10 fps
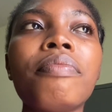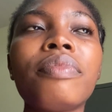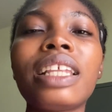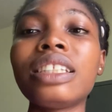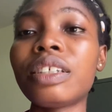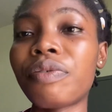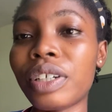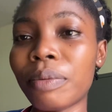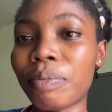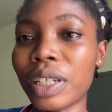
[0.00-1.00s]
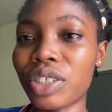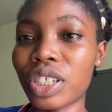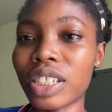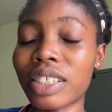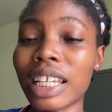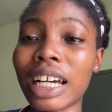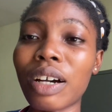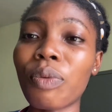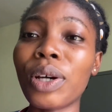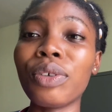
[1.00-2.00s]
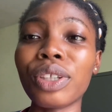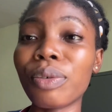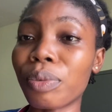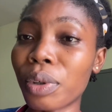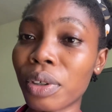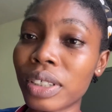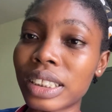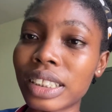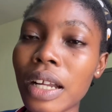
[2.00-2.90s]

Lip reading: the different patients that were on the ward,